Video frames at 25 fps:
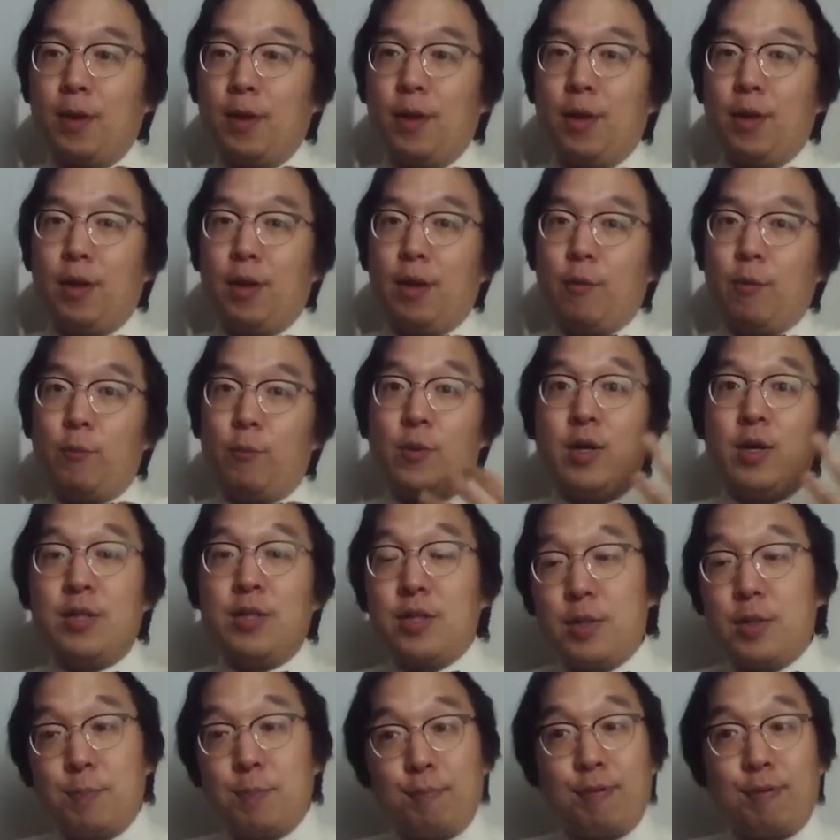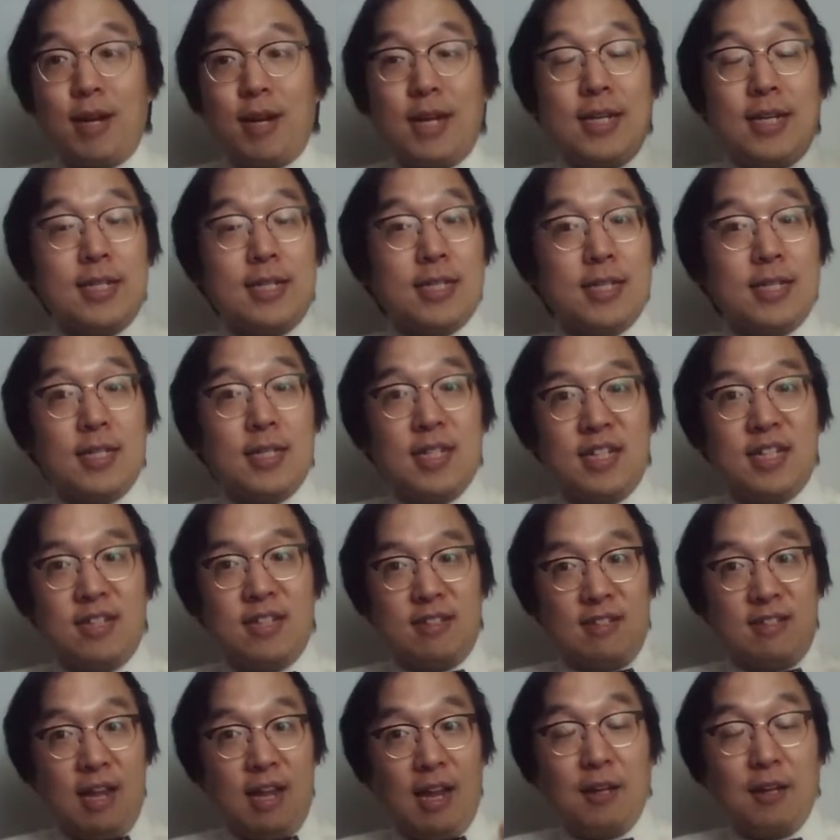we are just price
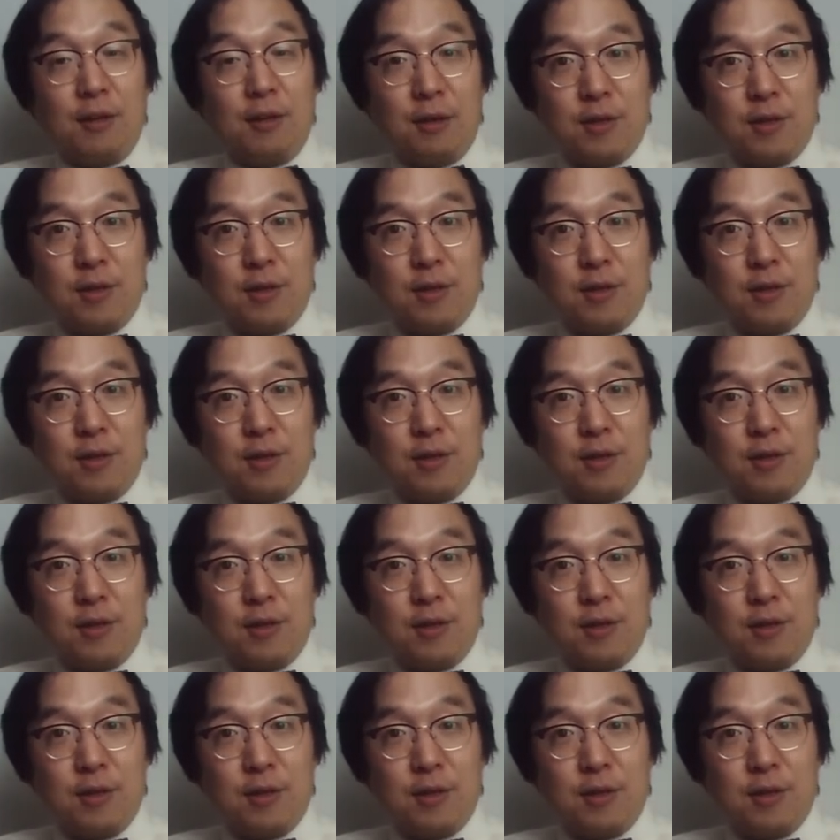takers.